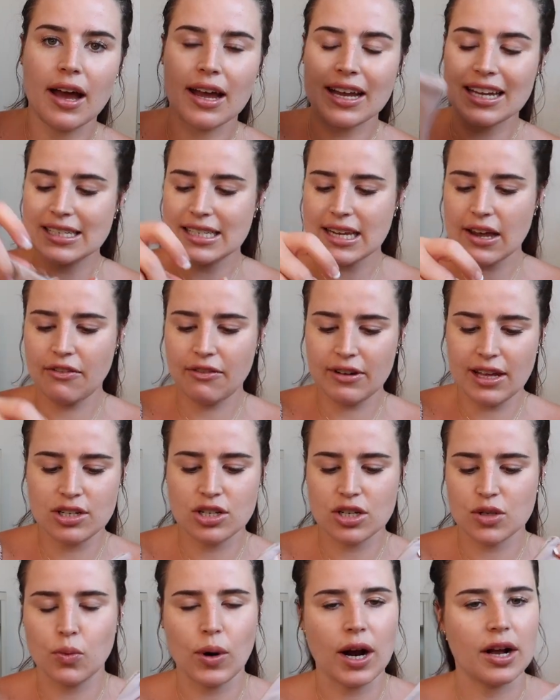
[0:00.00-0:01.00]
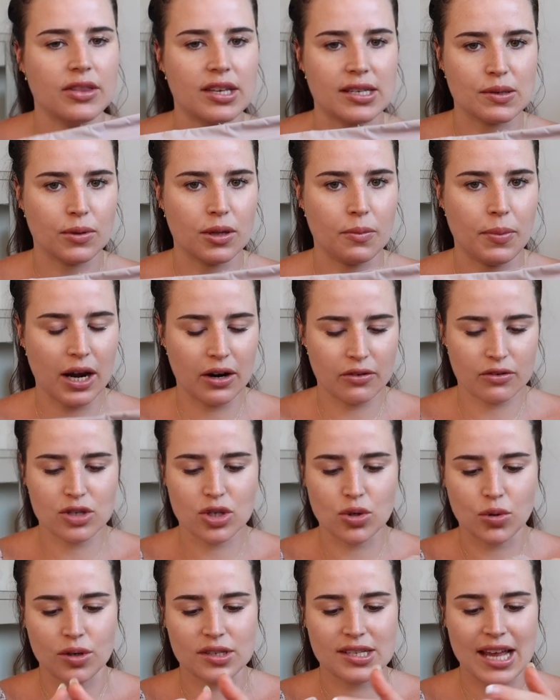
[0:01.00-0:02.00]
I can definitely just wear this with a pair of
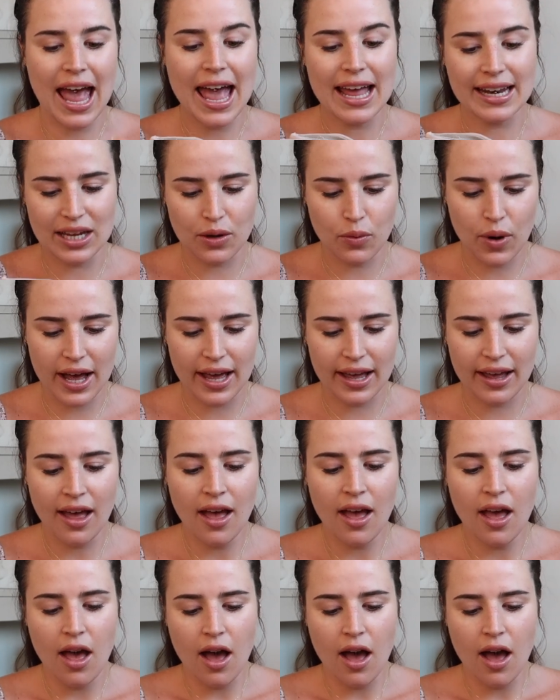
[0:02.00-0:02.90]
shorts anyway.